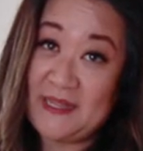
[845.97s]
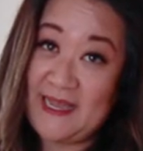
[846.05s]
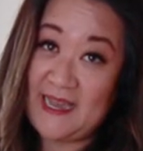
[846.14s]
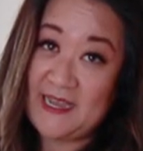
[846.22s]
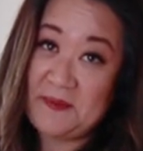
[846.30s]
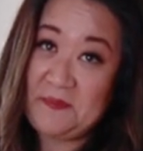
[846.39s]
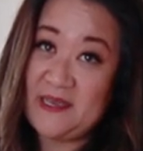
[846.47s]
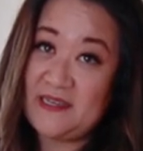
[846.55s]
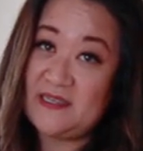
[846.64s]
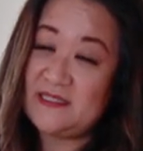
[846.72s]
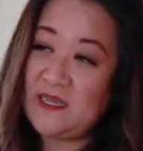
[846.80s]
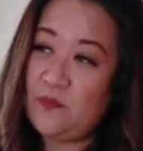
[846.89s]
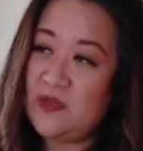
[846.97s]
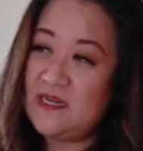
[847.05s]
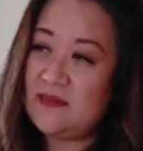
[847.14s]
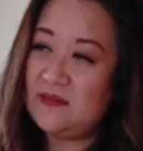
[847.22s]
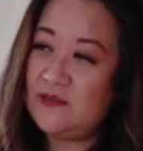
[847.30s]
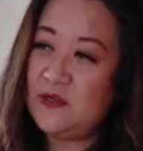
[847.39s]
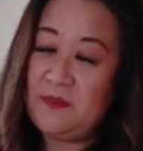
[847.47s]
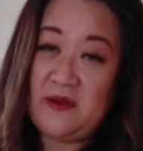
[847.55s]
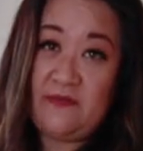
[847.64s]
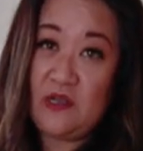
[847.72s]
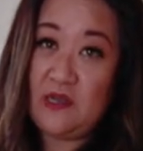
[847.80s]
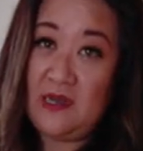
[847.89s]
black because I wanted a little bit
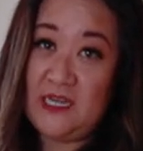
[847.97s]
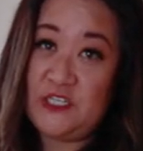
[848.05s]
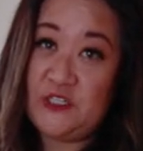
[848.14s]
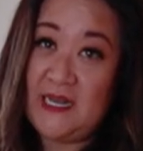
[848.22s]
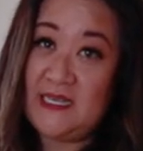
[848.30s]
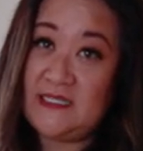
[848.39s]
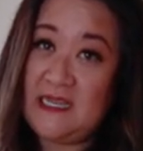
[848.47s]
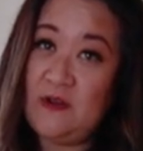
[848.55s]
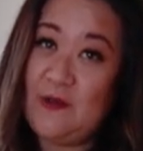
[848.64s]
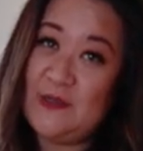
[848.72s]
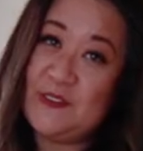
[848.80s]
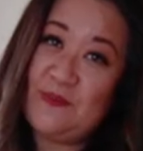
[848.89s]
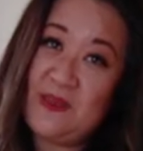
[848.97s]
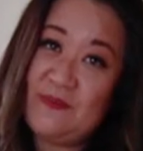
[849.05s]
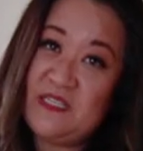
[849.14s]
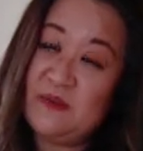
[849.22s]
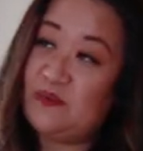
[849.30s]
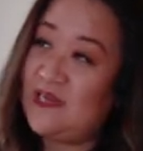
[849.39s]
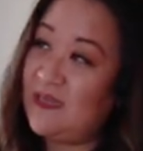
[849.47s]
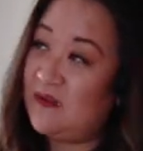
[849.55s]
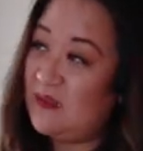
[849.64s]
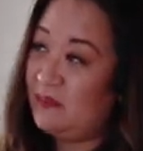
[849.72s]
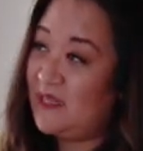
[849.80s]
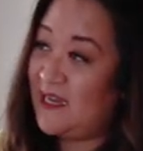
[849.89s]
of a contrast and also maybe to bring out
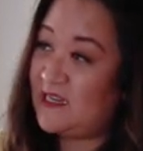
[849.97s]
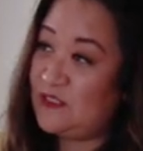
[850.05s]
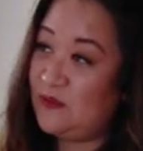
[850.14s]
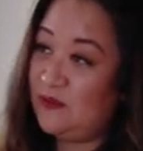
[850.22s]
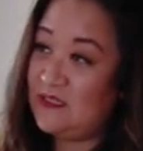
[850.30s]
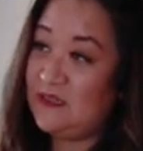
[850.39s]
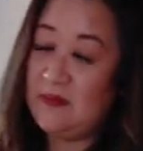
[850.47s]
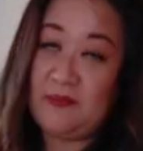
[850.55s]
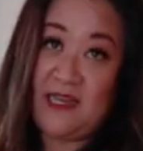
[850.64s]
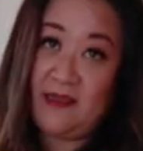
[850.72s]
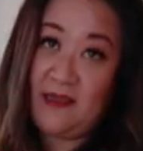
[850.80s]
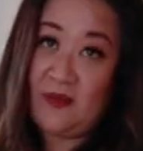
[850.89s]
the black tones of the black